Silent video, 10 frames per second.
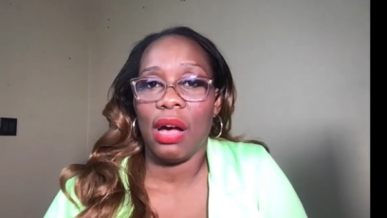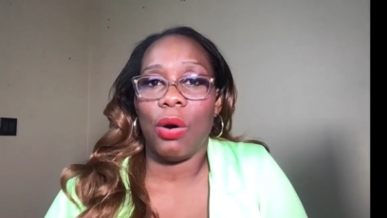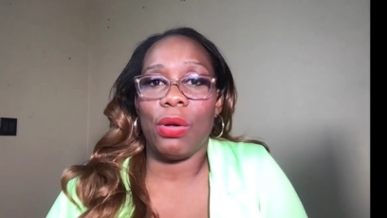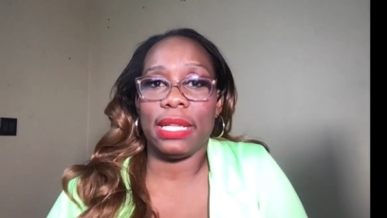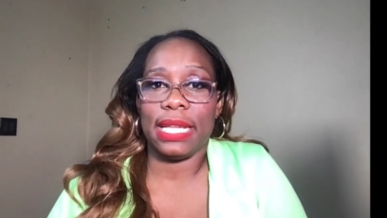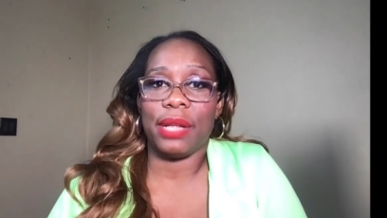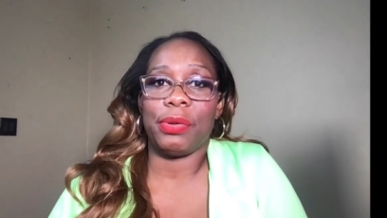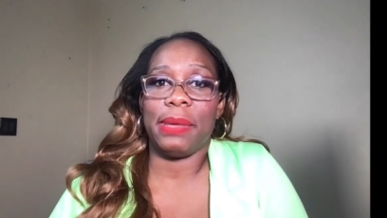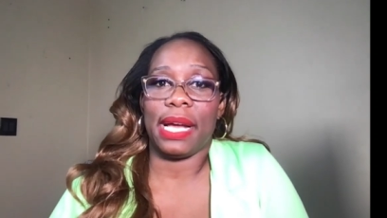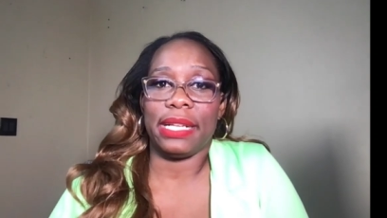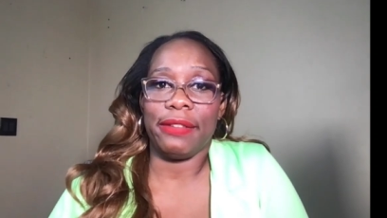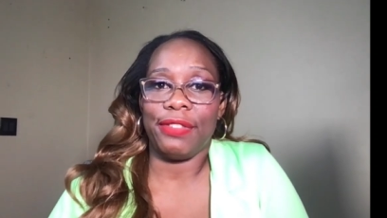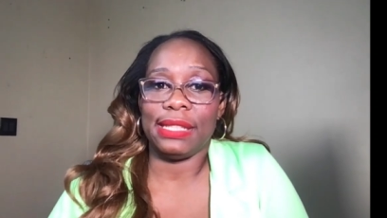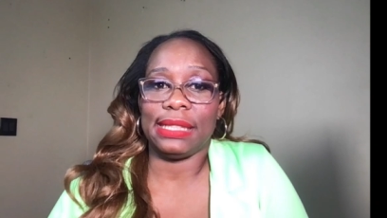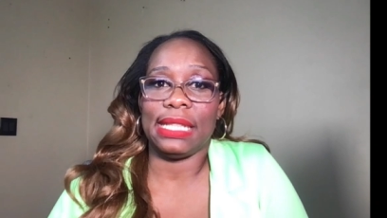Only thing it would make a
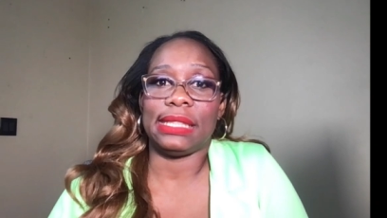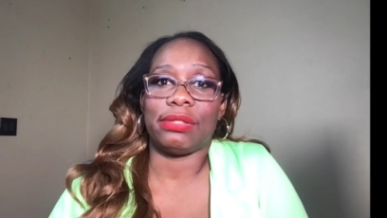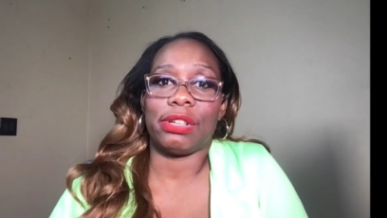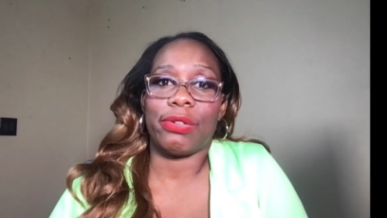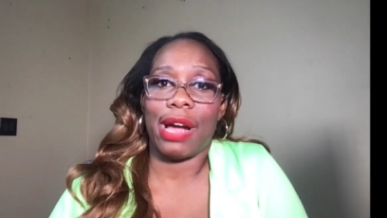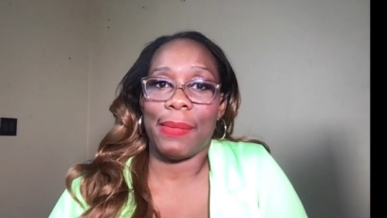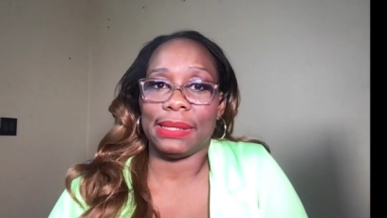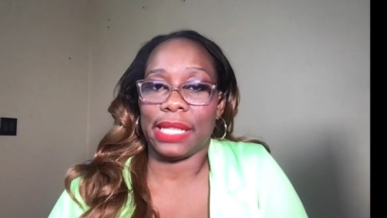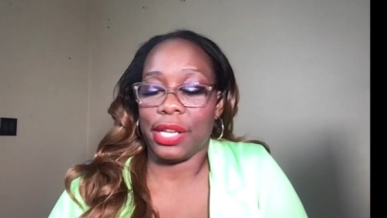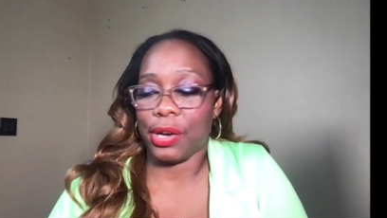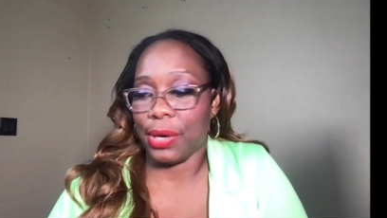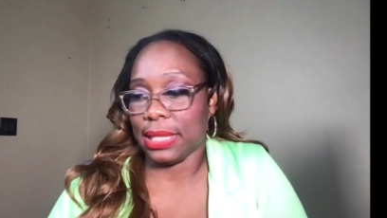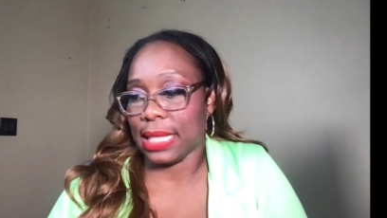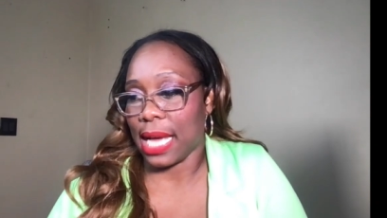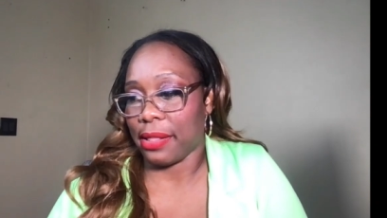difference in is the requirements that you're going
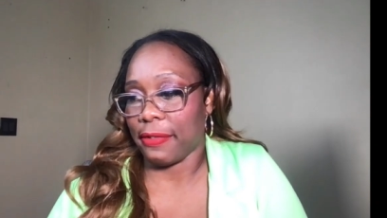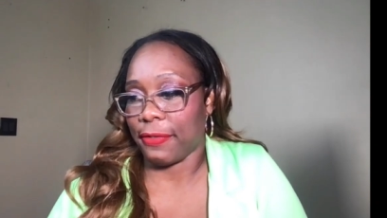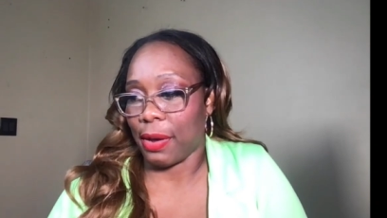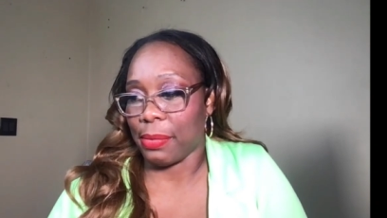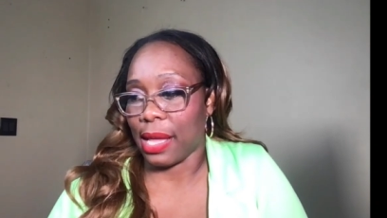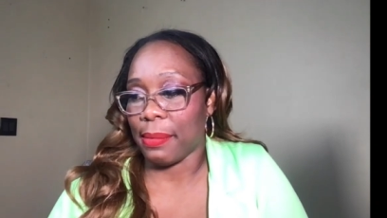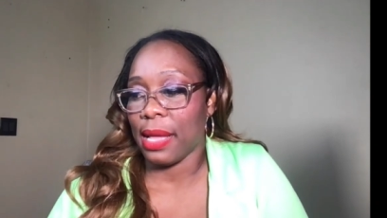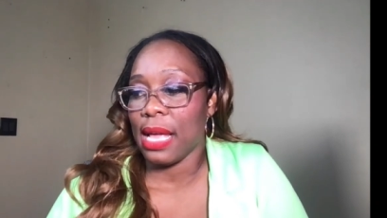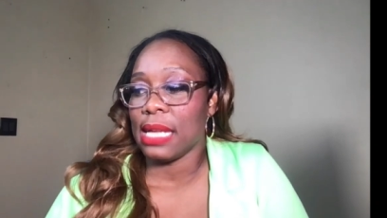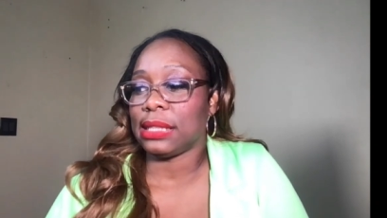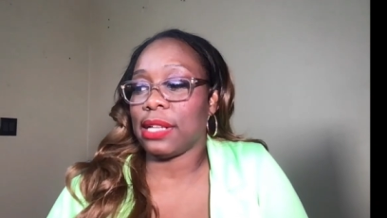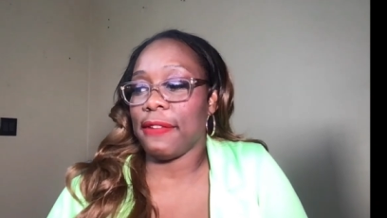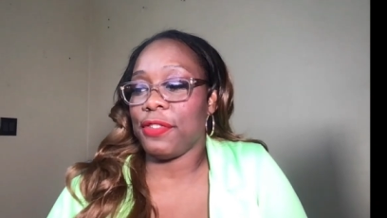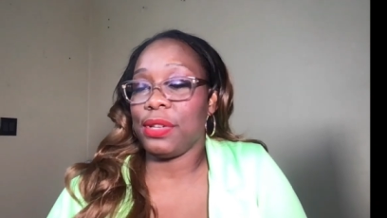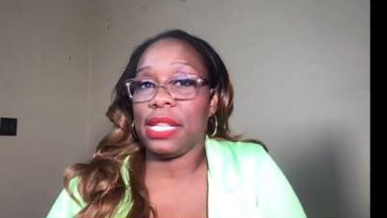to gather from them. So
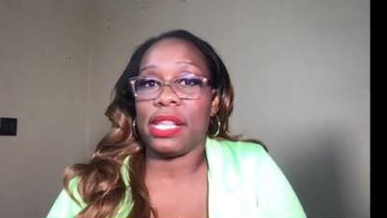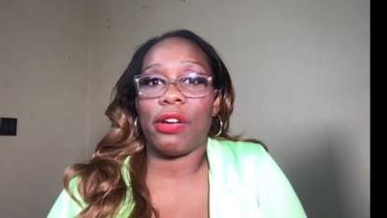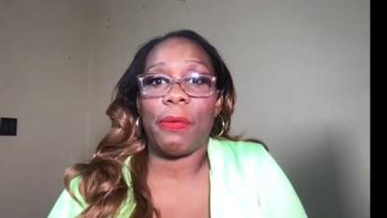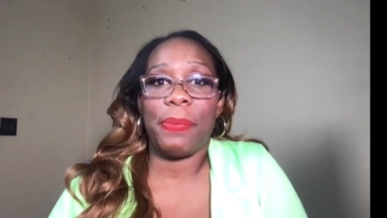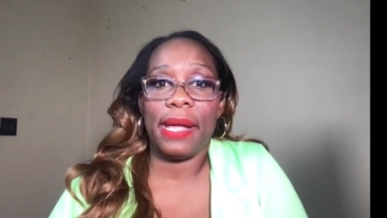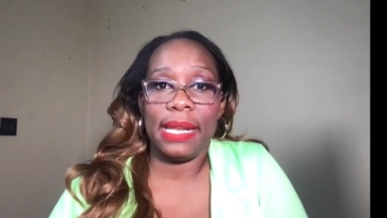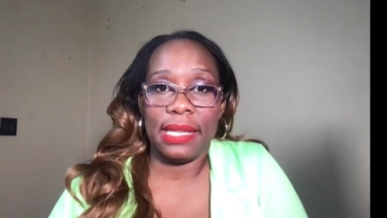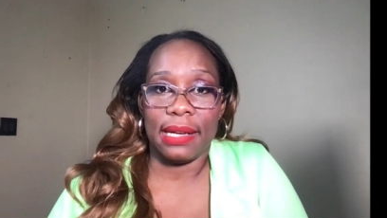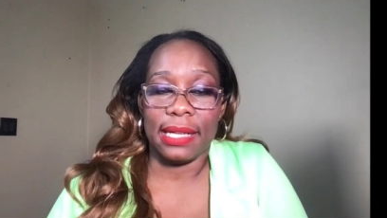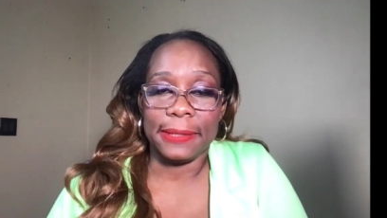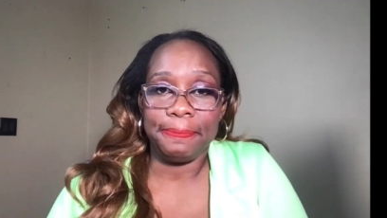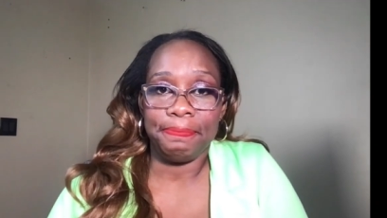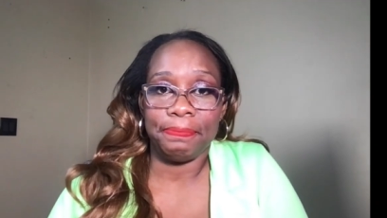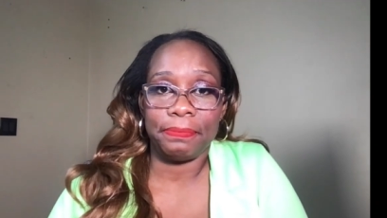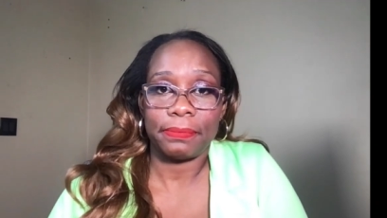if you need their opinion
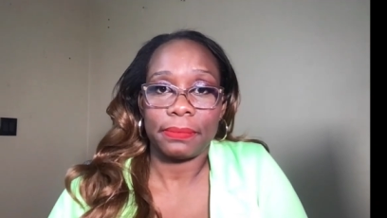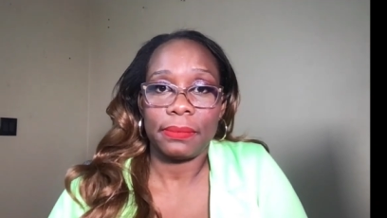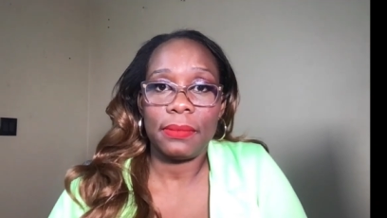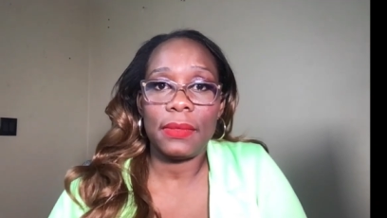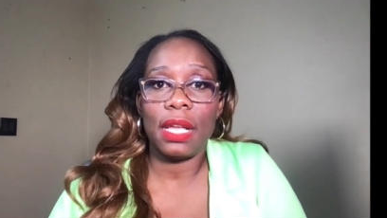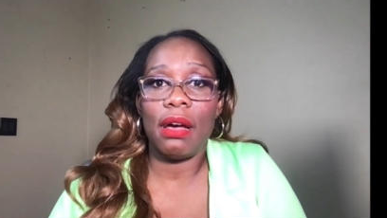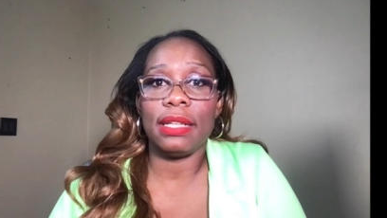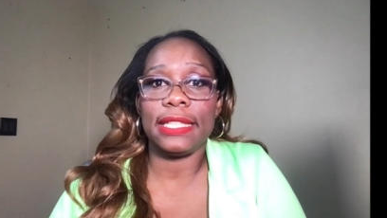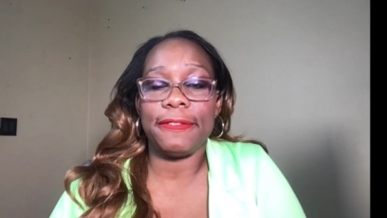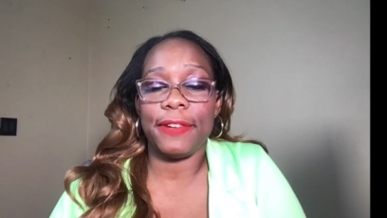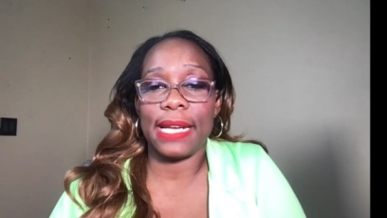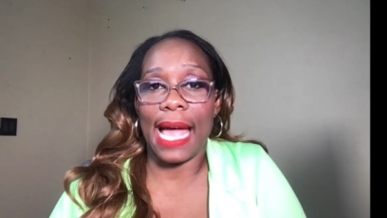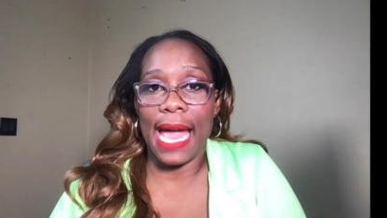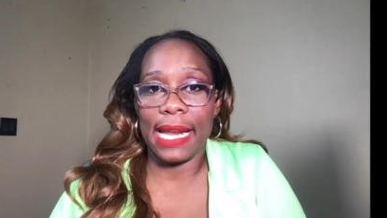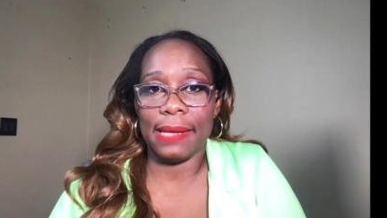on different
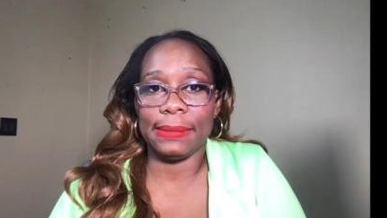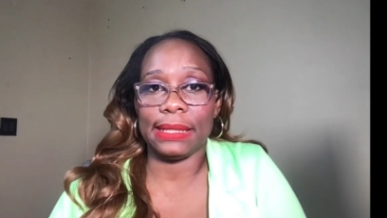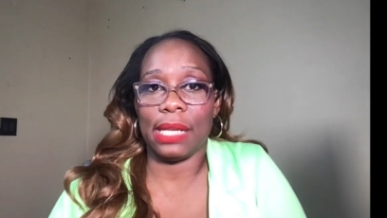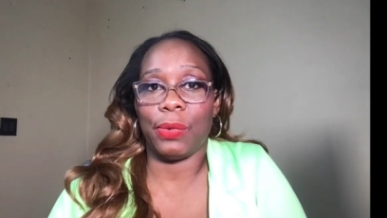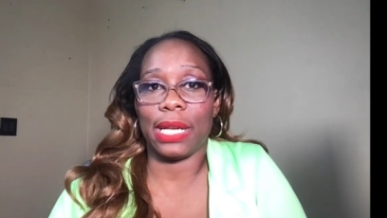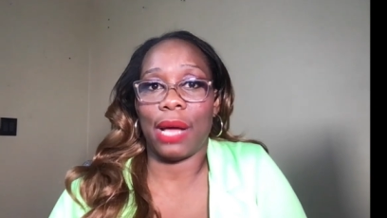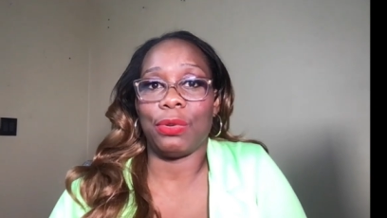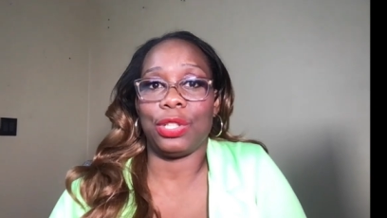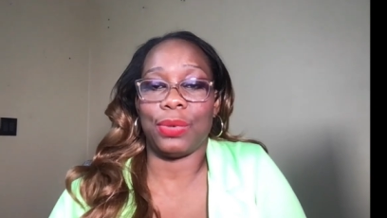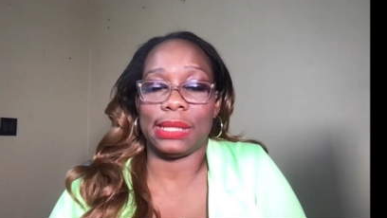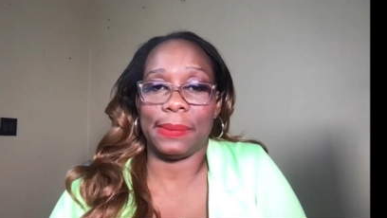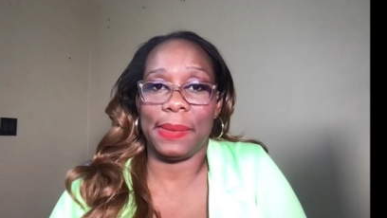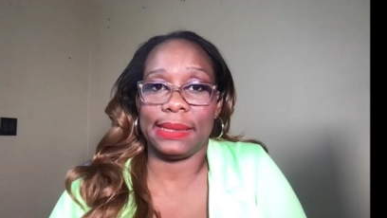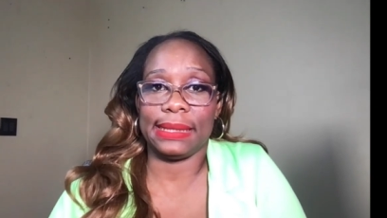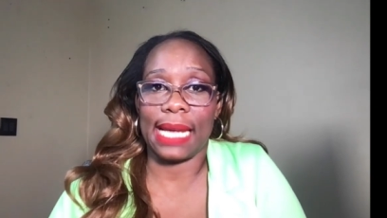items, then what I would do as a
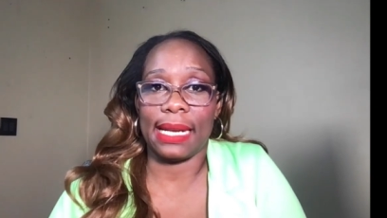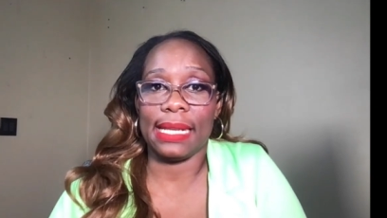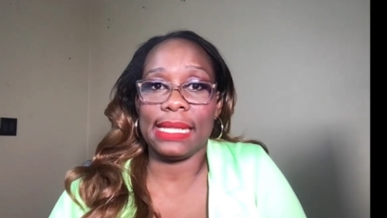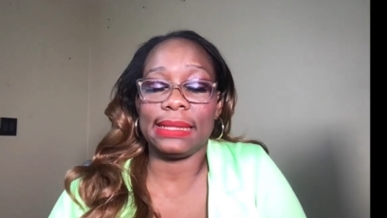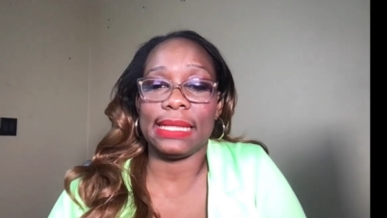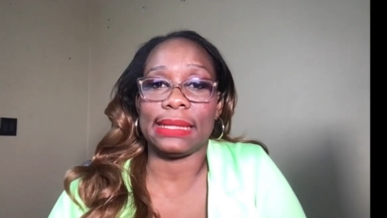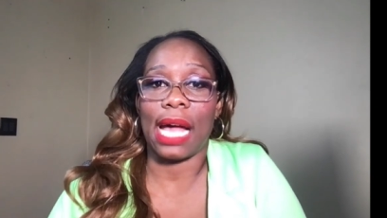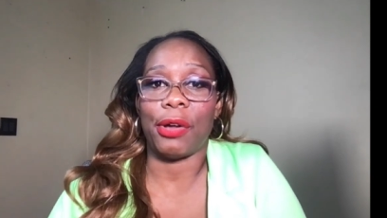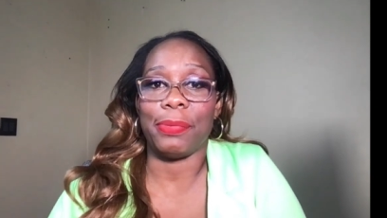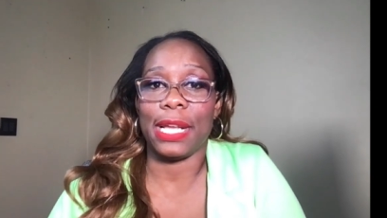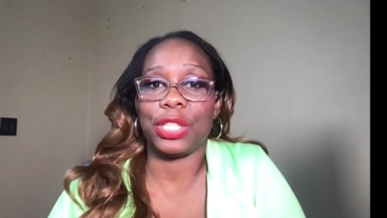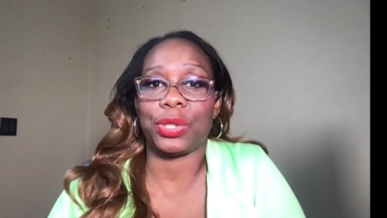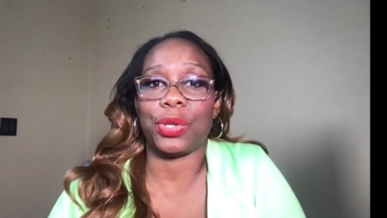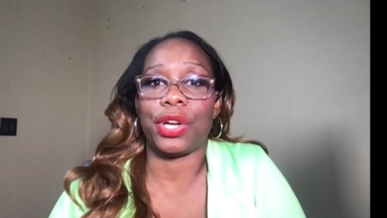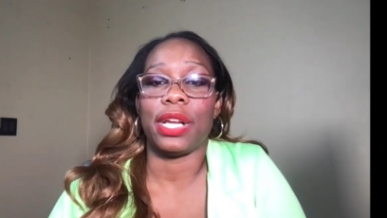business analyst is I would make
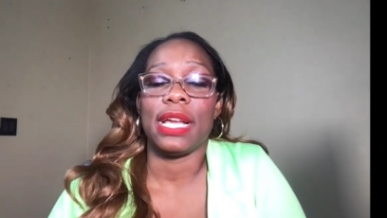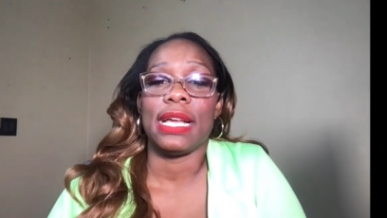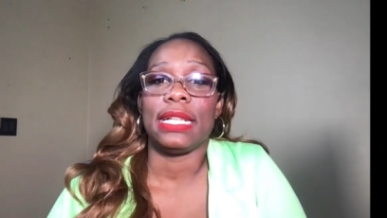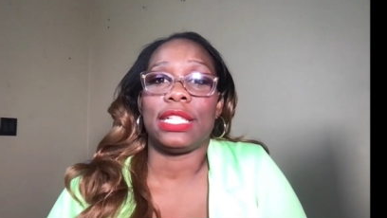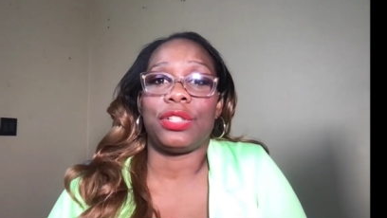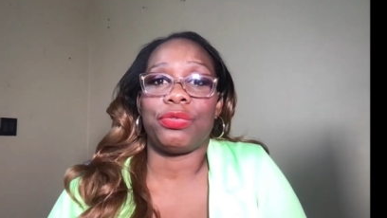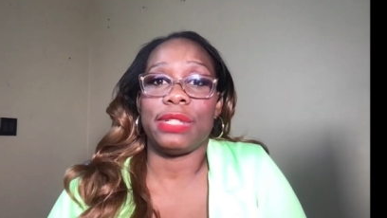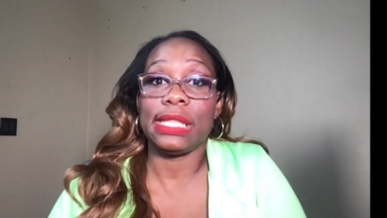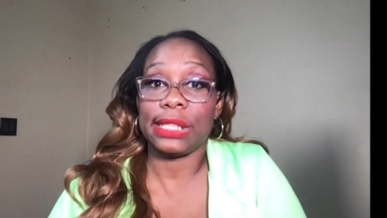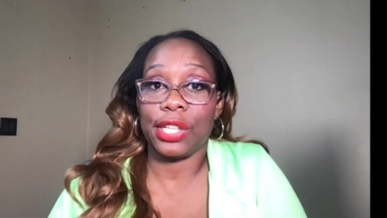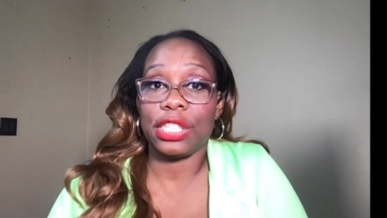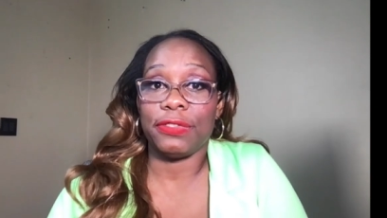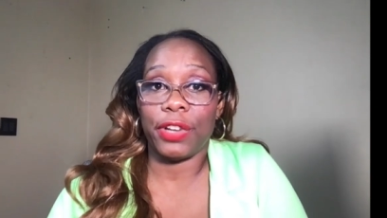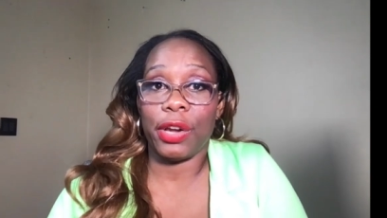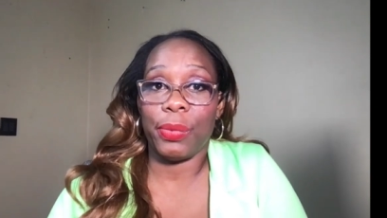sure to research very